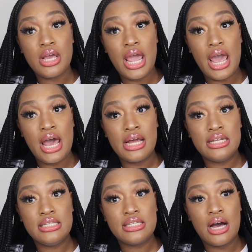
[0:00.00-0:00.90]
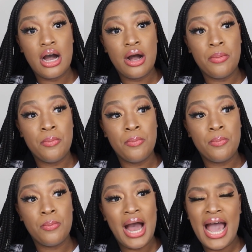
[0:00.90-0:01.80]
And
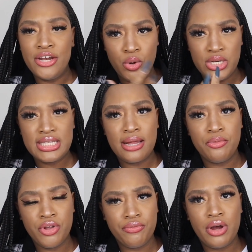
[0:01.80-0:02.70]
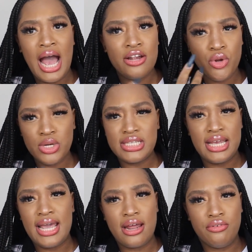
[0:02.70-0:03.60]
I noticed that
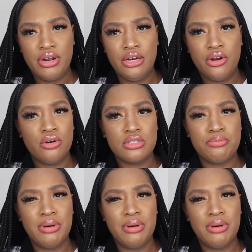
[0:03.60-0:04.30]
he had a runny nose,